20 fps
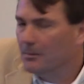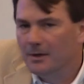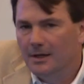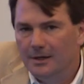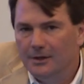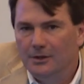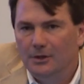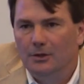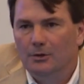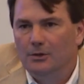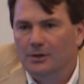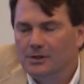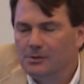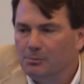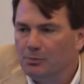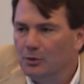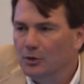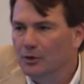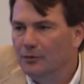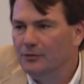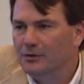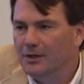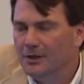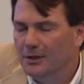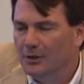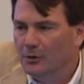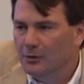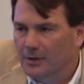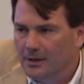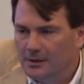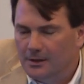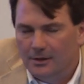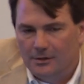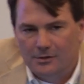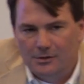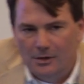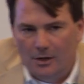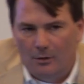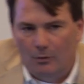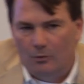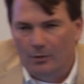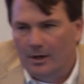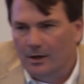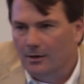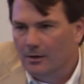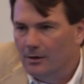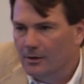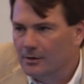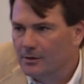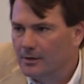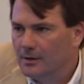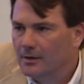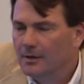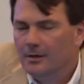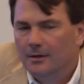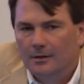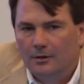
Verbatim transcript: I'm going to do is prove to you that there's no rare earth